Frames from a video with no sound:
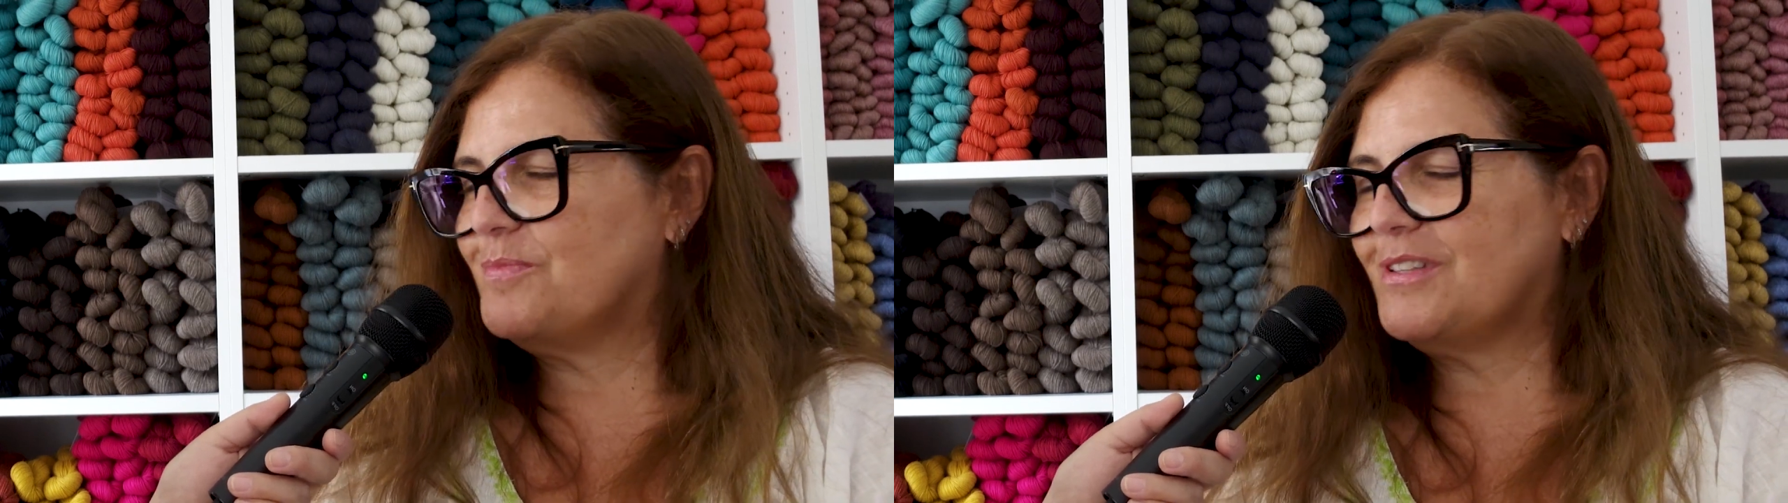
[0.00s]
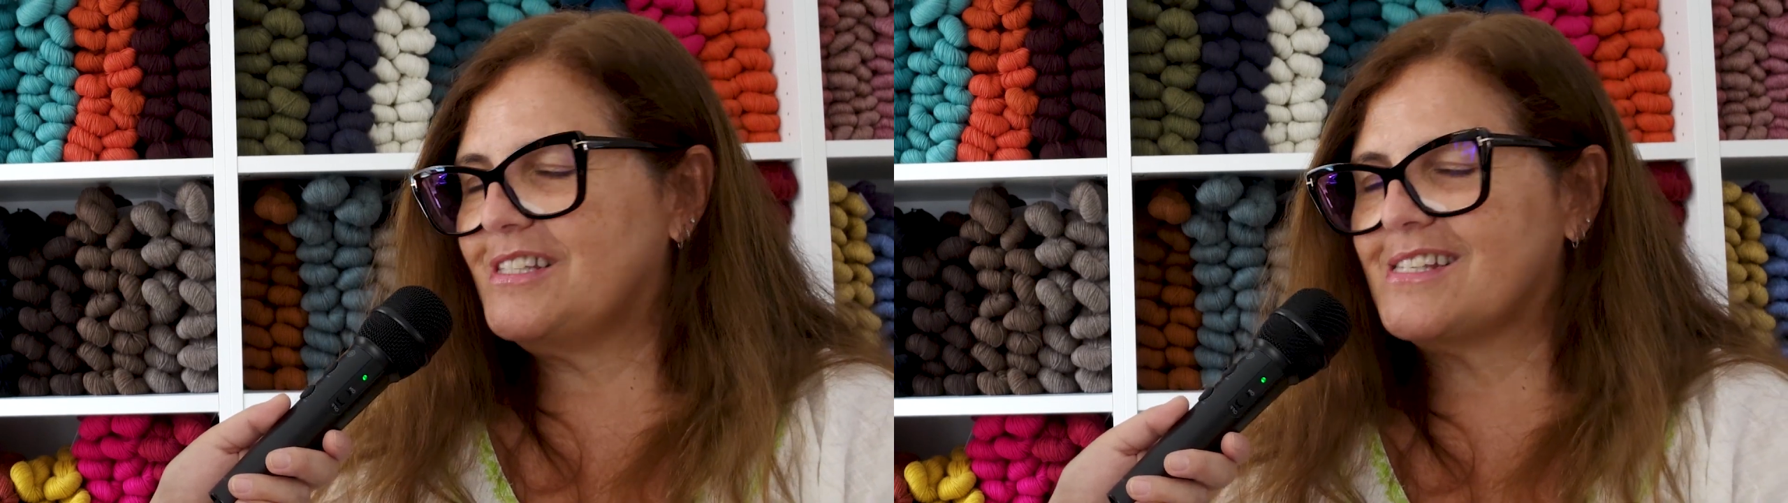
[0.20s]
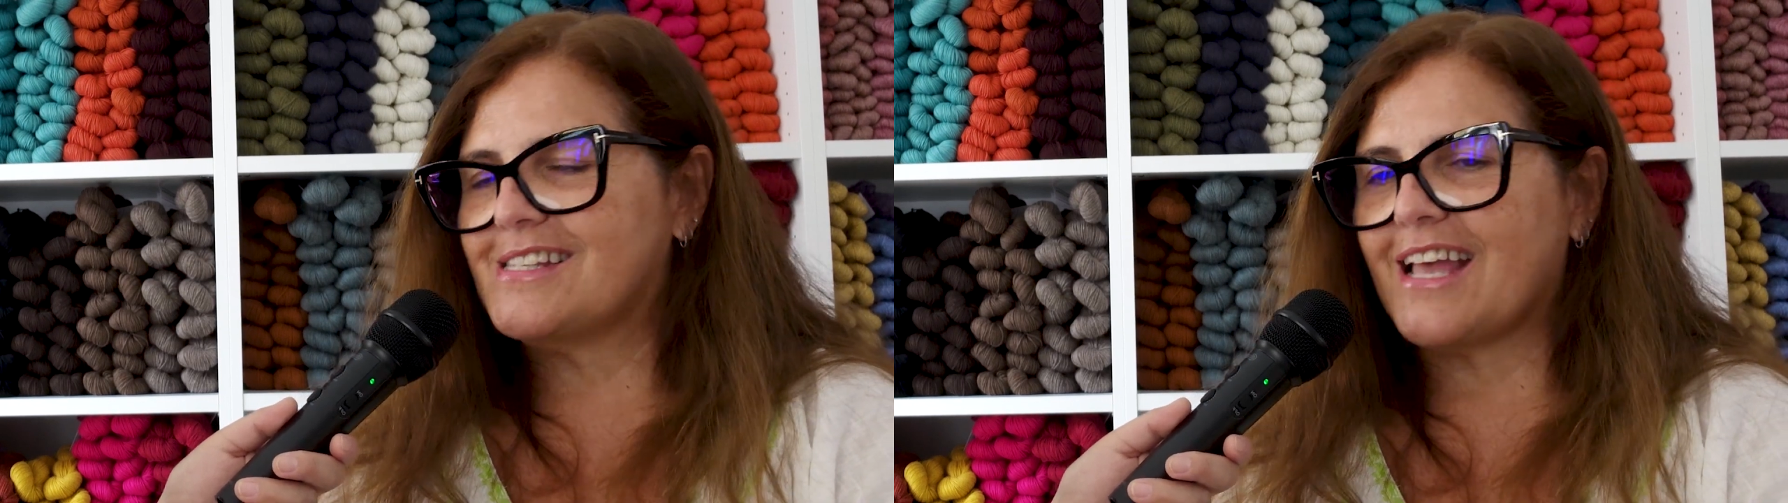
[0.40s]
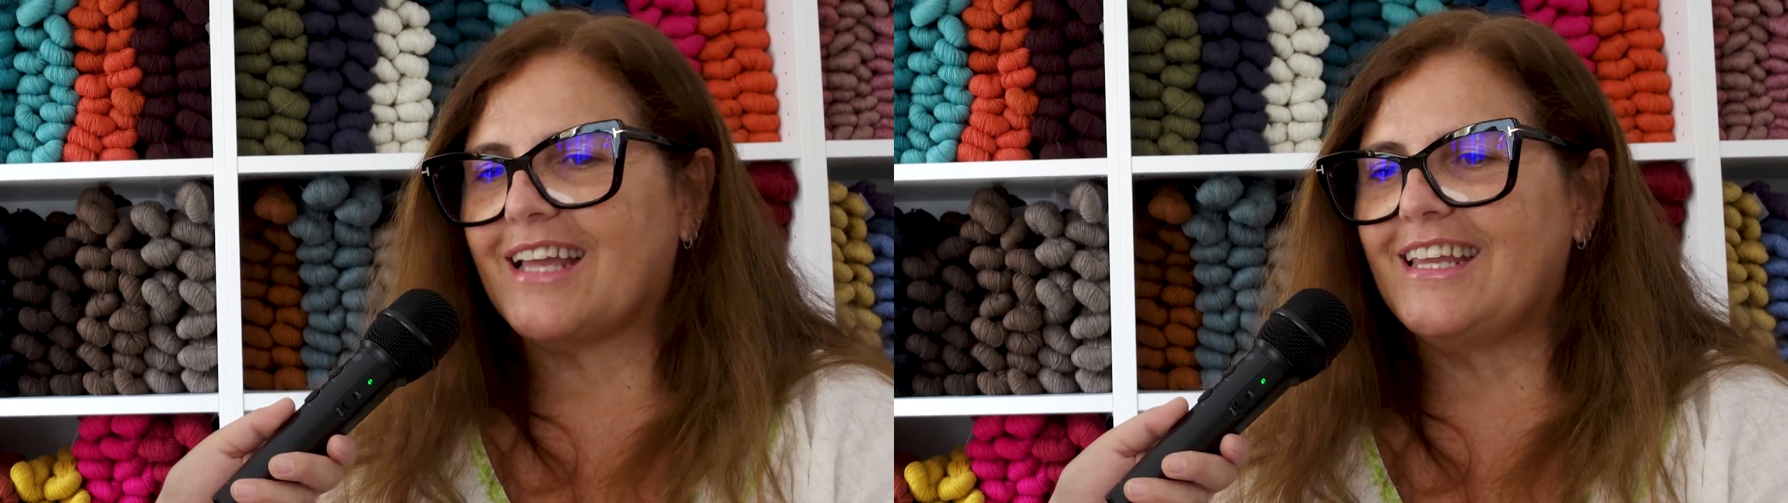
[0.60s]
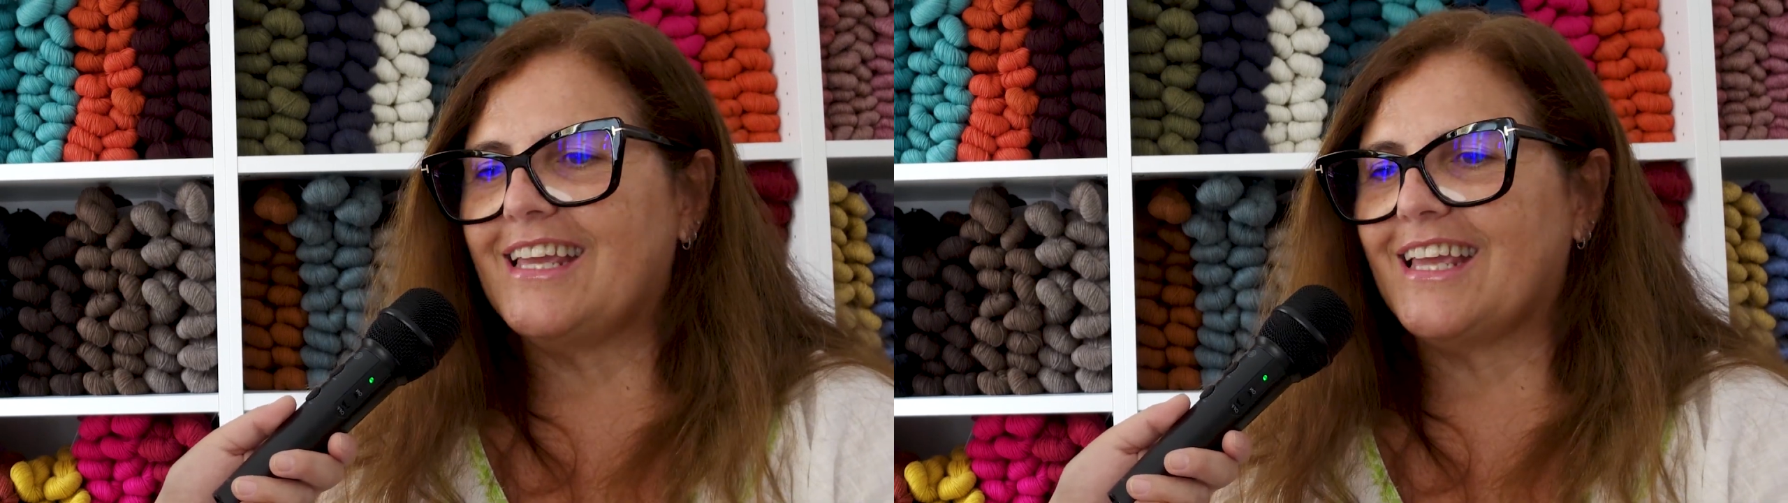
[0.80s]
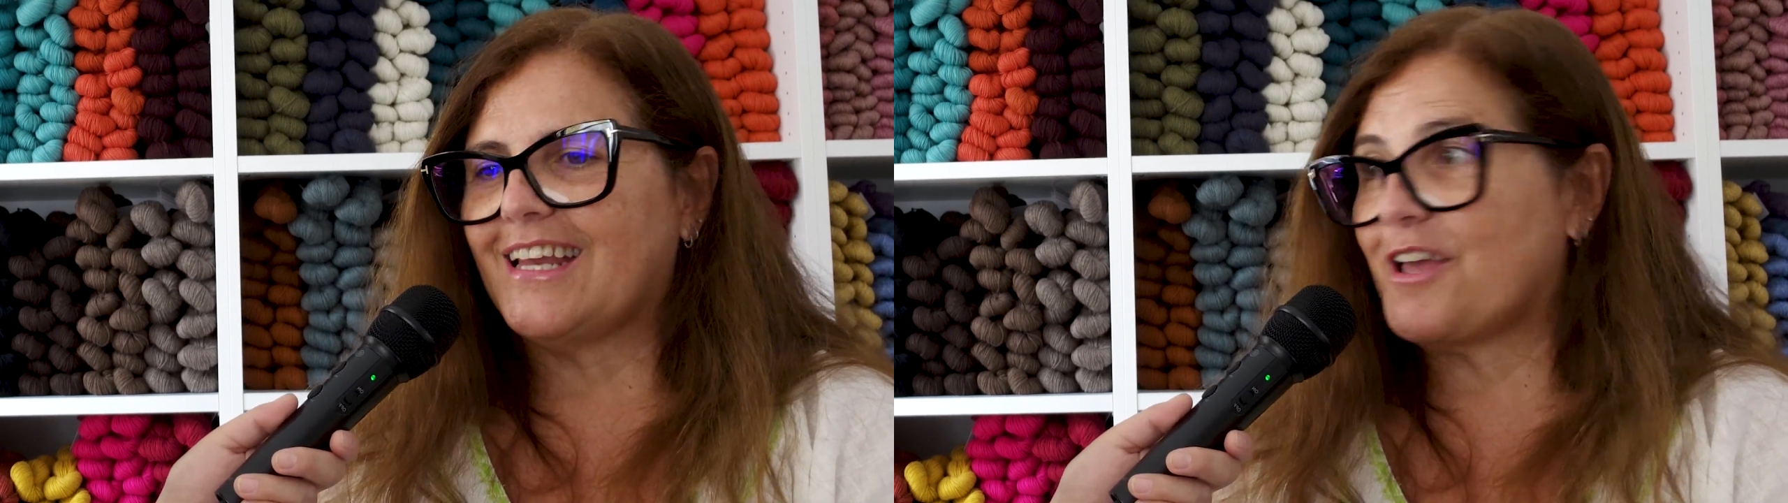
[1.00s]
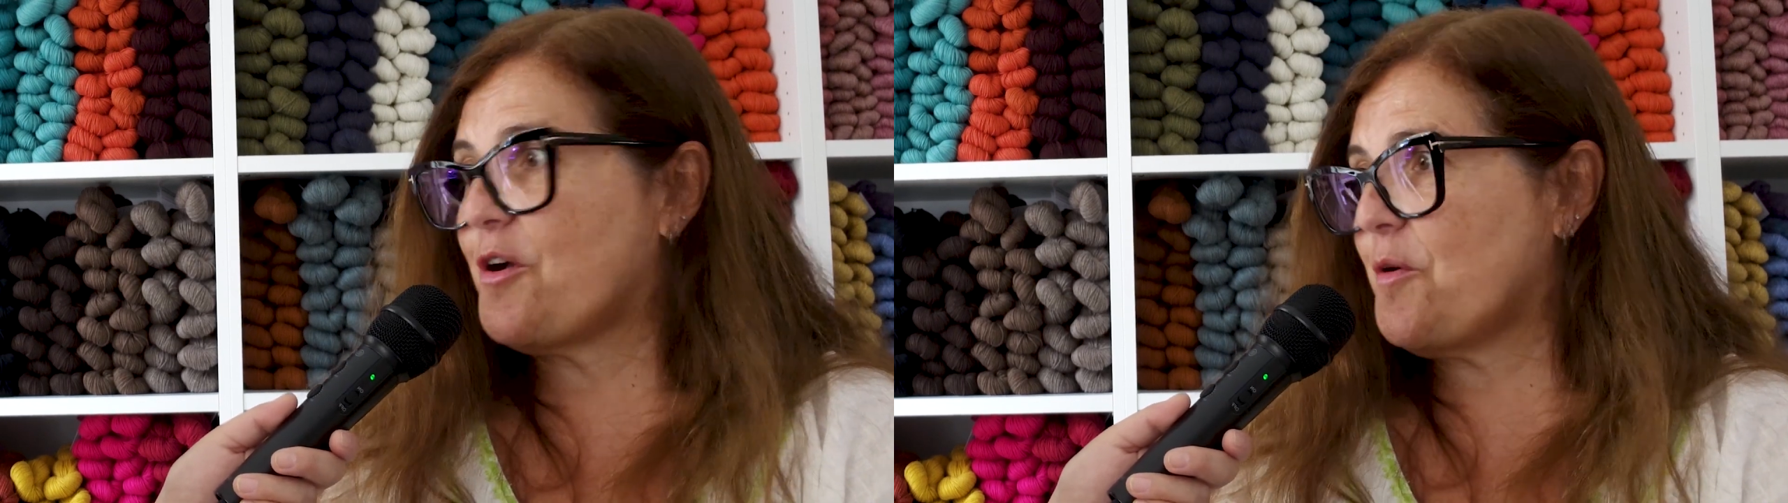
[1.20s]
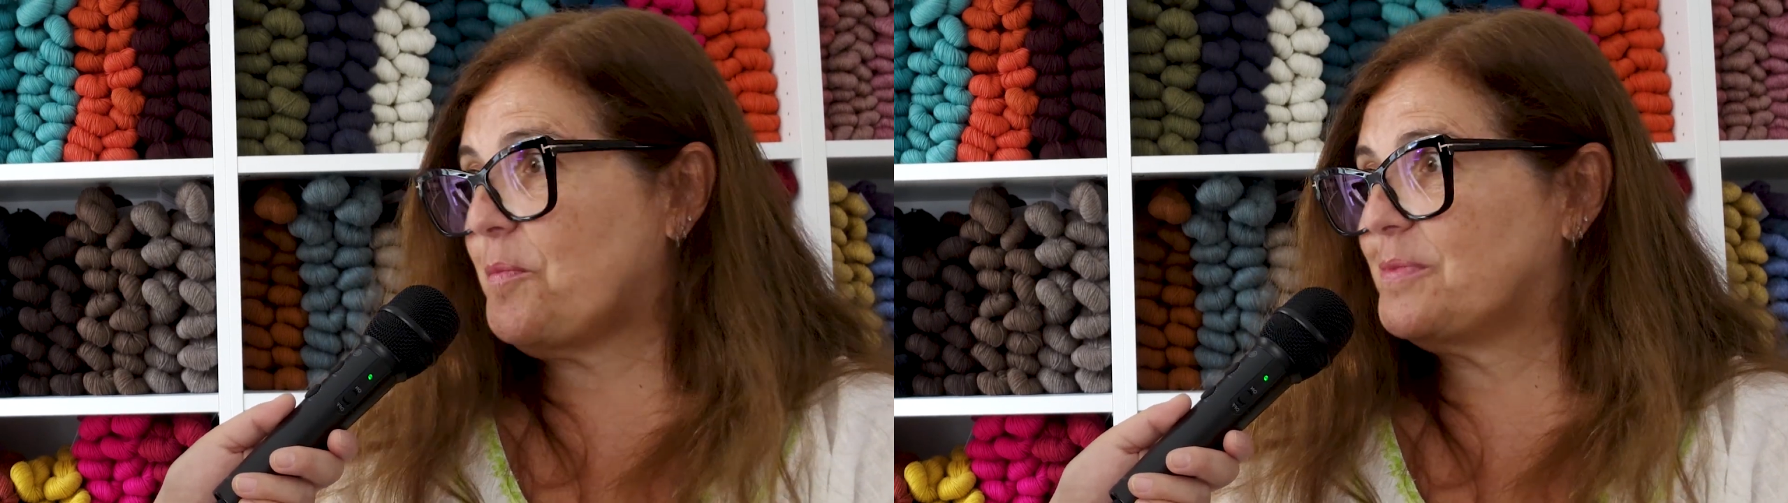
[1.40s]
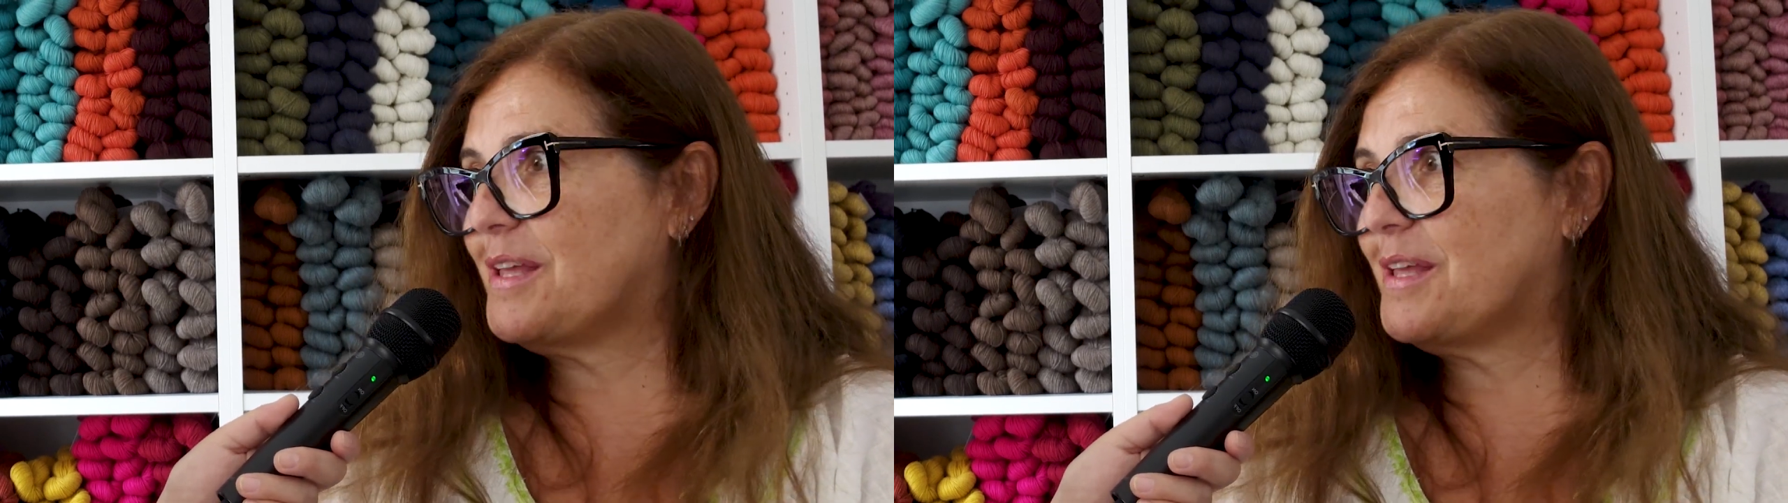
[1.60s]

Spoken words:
this technique, and I hope